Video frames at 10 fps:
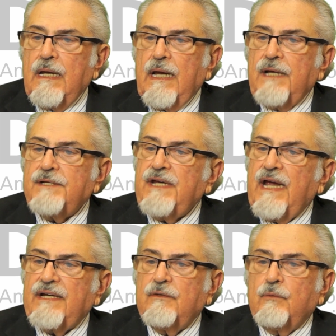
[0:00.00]
and she
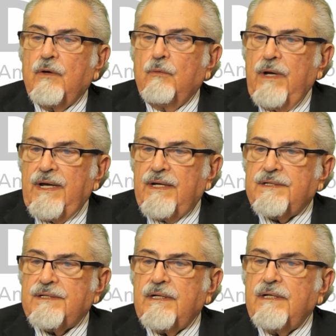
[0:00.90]
had to wear
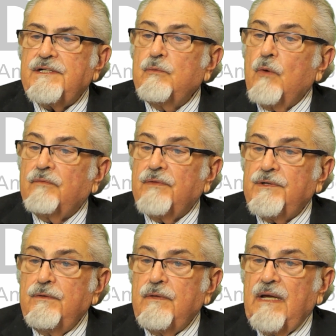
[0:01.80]
wigs, and she worked for
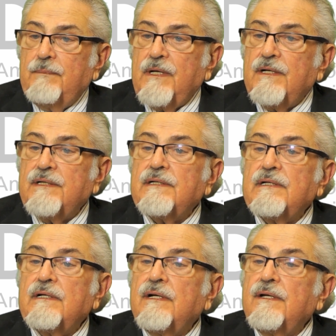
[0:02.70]
Tulane because
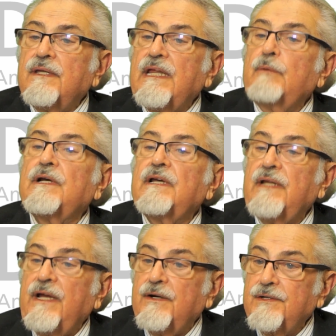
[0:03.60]

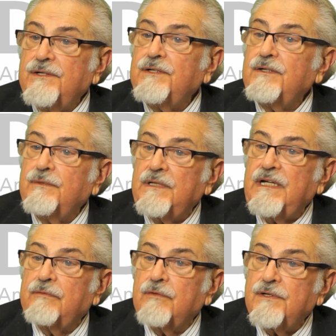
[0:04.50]
they understood and would
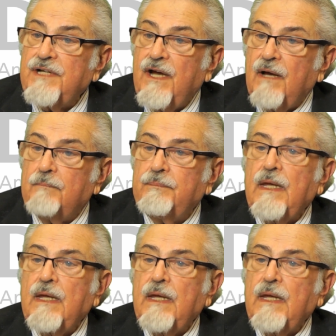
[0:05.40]
give her a job.